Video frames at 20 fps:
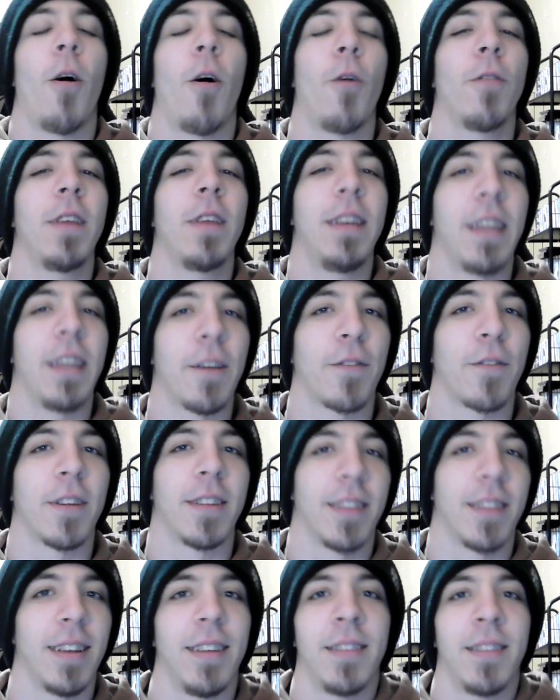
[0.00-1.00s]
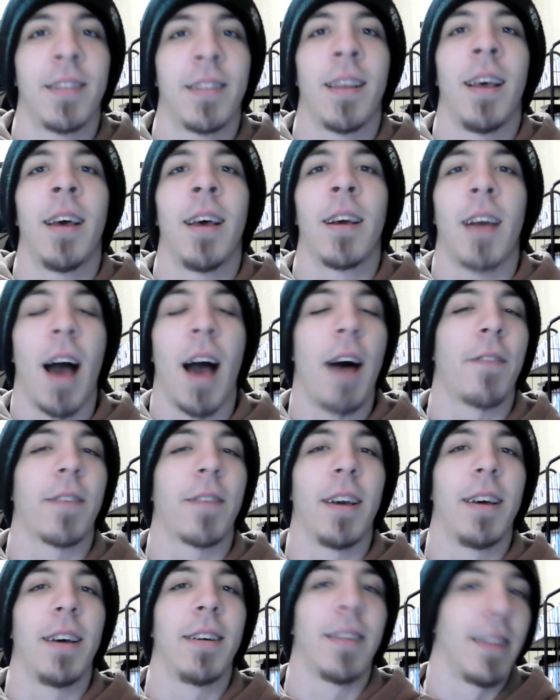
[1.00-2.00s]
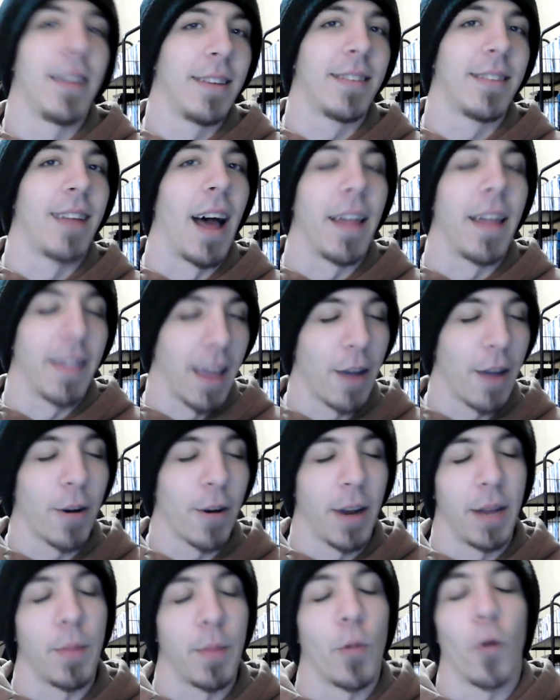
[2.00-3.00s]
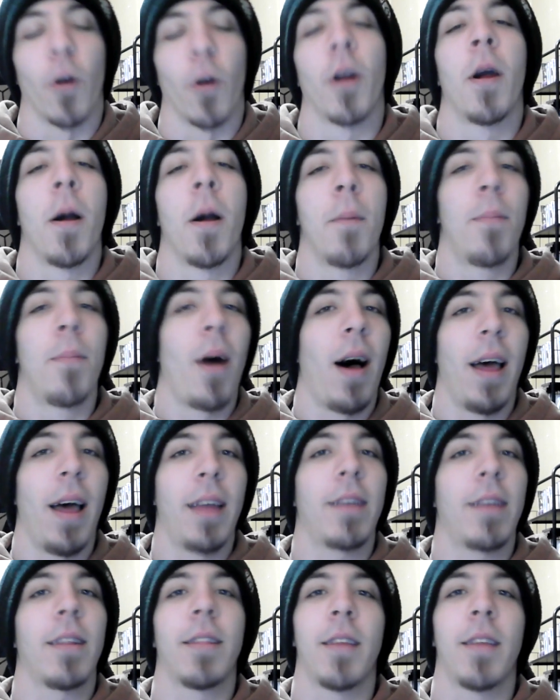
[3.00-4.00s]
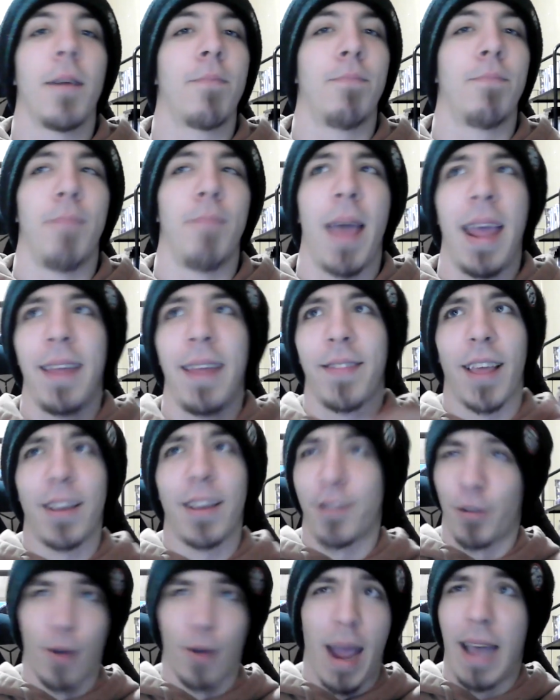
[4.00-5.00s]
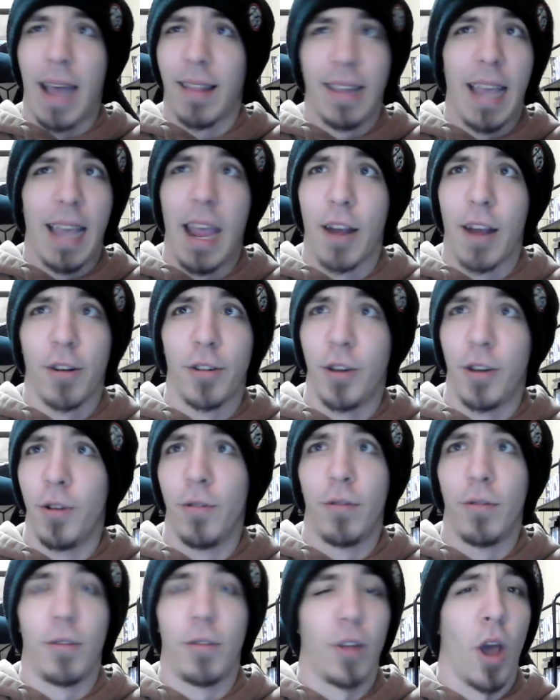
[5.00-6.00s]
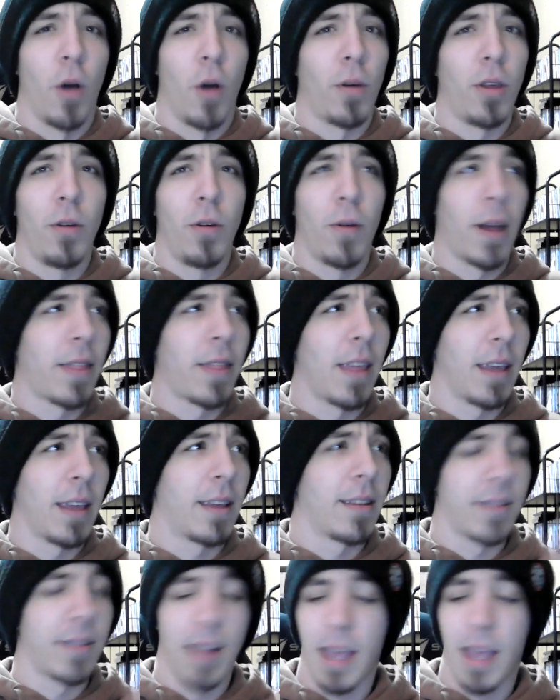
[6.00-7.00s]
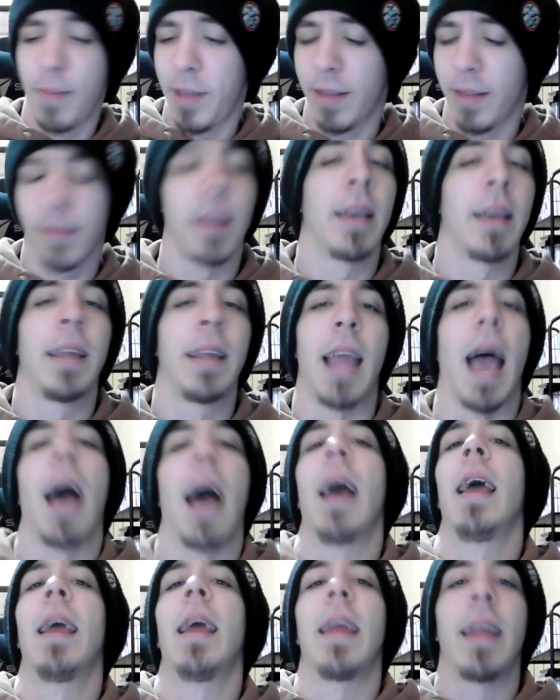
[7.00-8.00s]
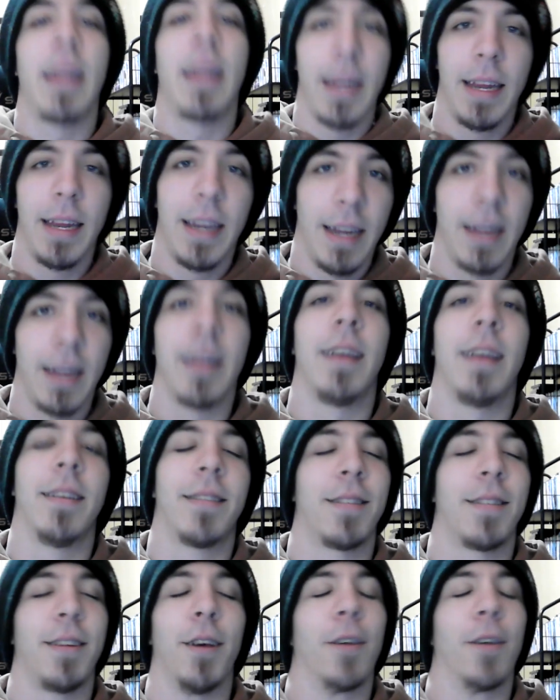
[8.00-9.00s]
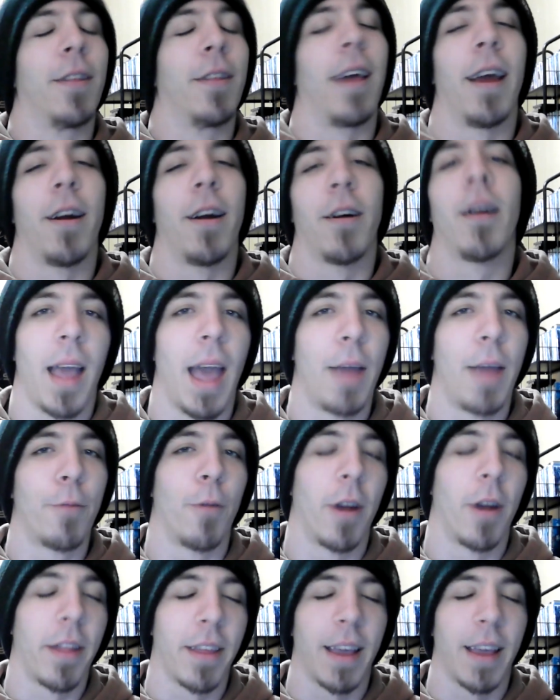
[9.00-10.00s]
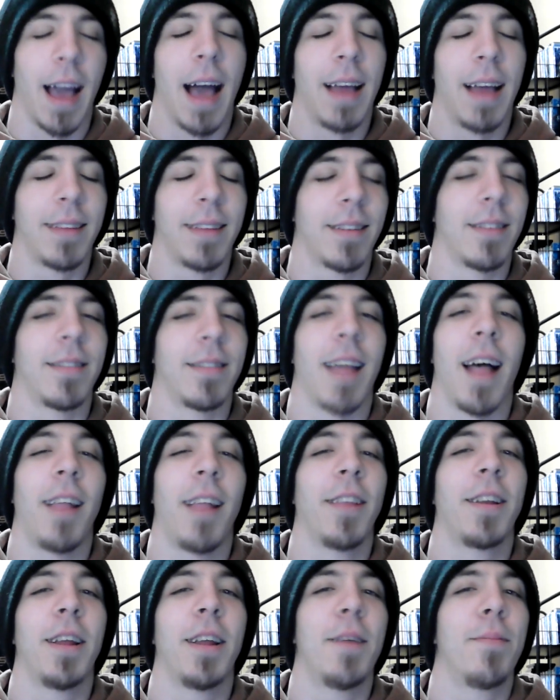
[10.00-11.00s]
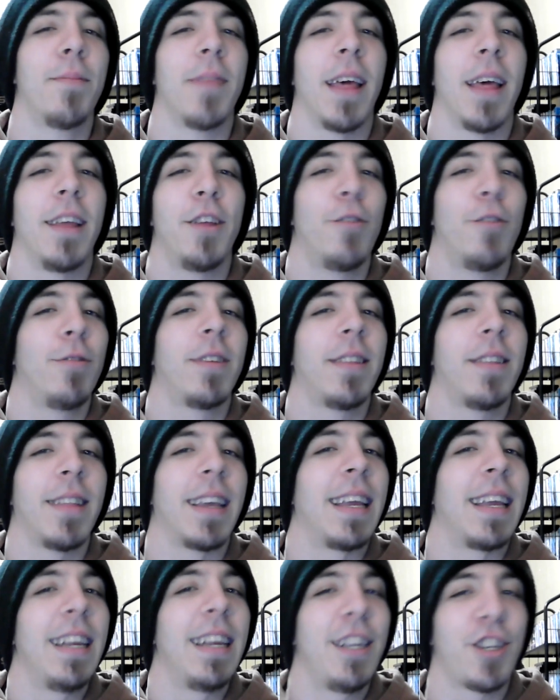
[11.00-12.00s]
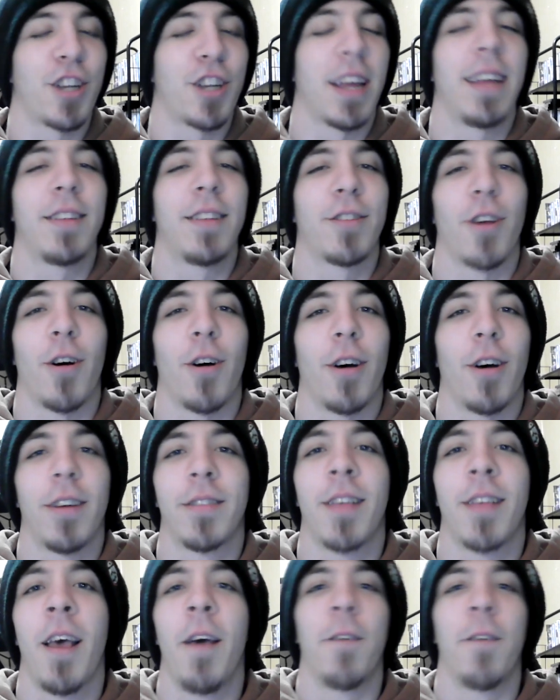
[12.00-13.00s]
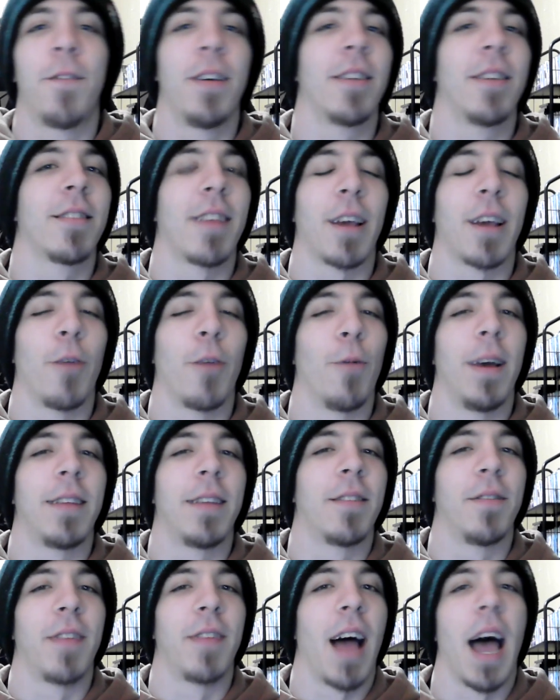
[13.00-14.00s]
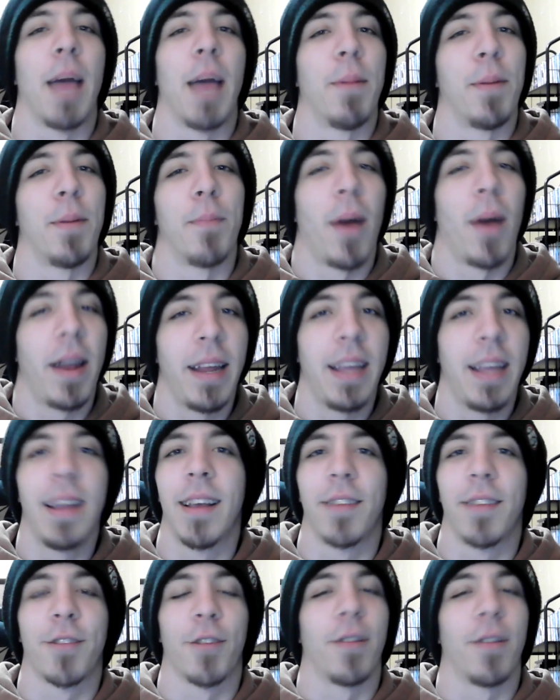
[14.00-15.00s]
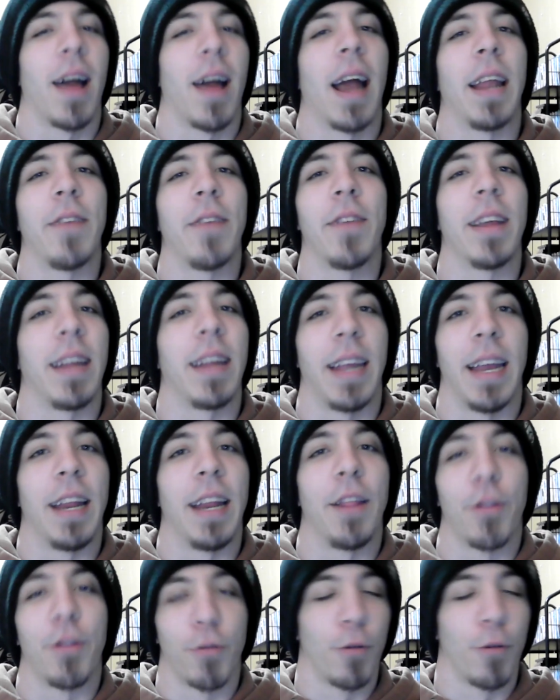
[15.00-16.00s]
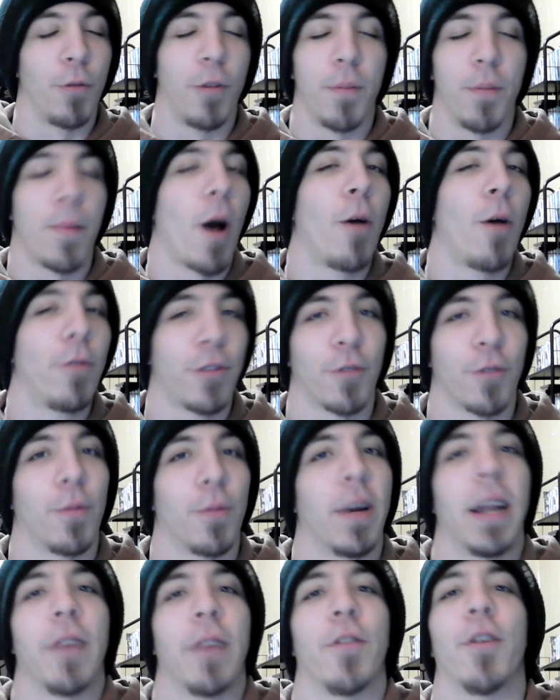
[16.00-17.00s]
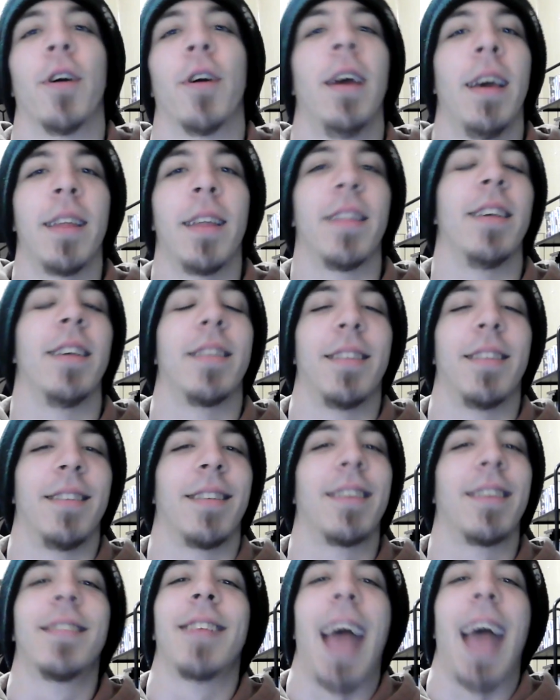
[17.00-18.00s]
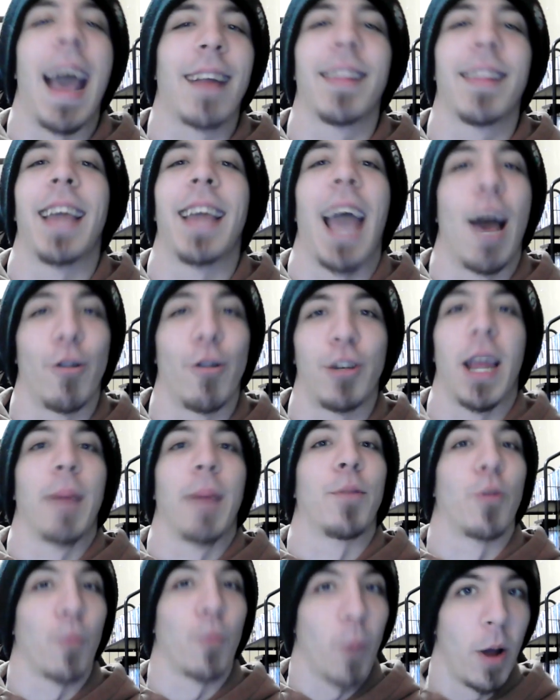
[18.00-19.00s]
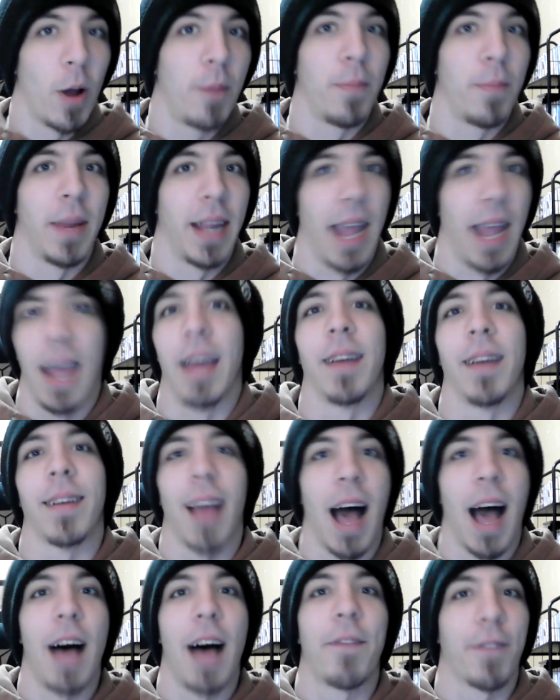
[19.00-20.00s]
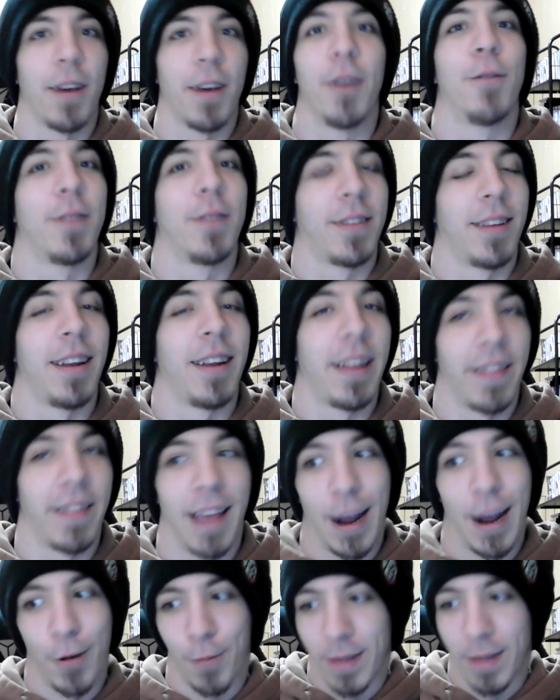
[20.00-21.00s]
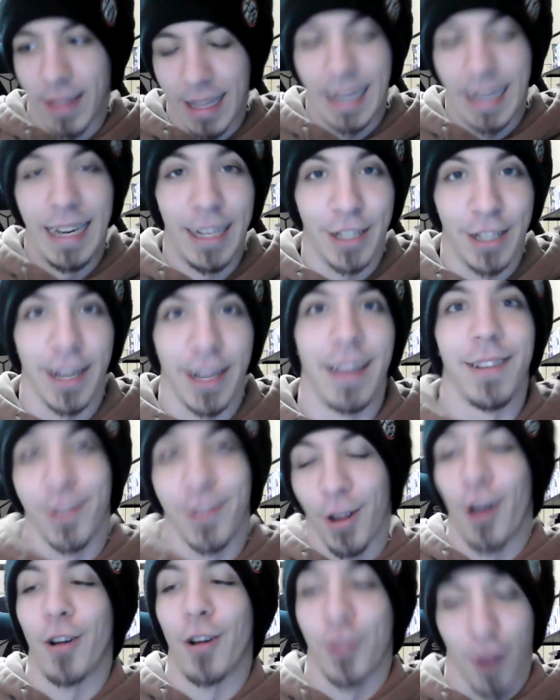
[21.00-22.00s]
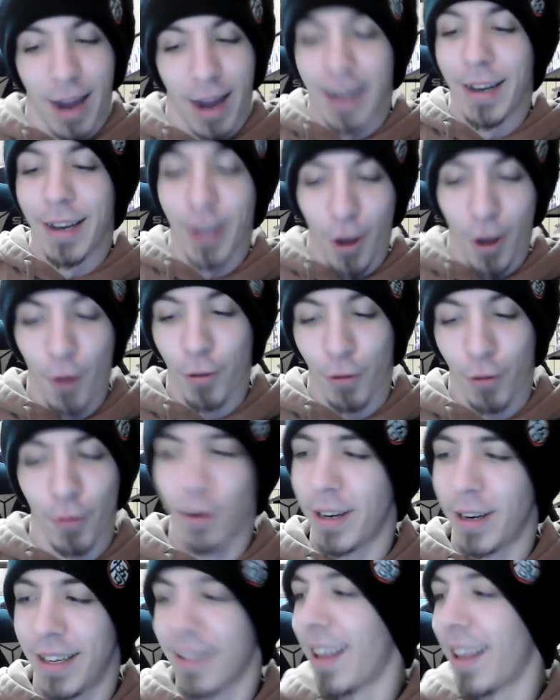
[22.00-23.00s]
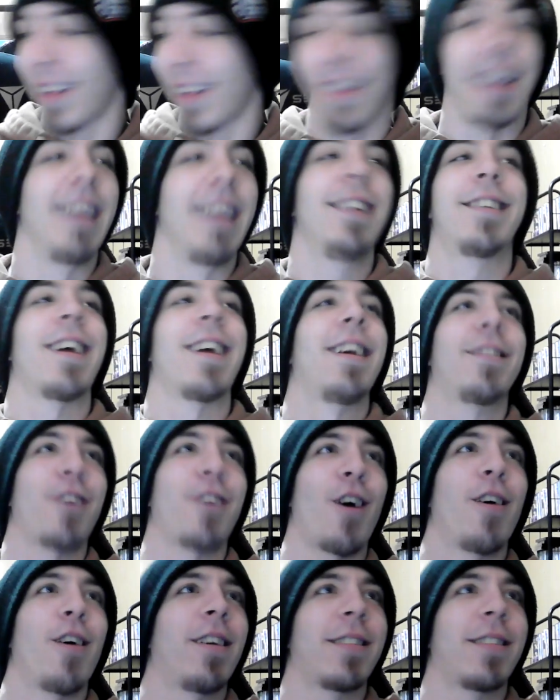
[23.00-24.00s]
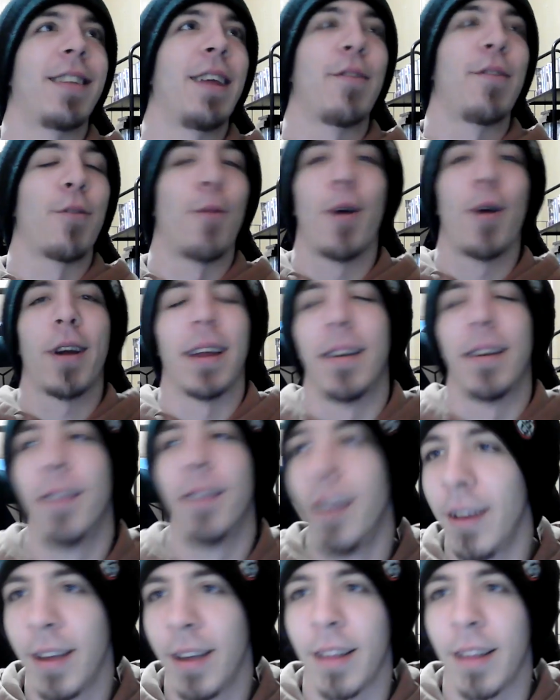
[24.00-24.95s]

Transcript: Only difference is Kafka is not there anymore. But the main, like, scraggly haired dude, Toku, I think his name is, yeah, he is still there, and one of the guys is telling him that using the heat chainsaws feels like a waste of time and money because they're not even getting through the bones or whatever. This is exactly how chapter 1 began. Kafka was sitting there with the heat chainsaw trying to go through it, and he's like, the heat chainsaw isn't even working.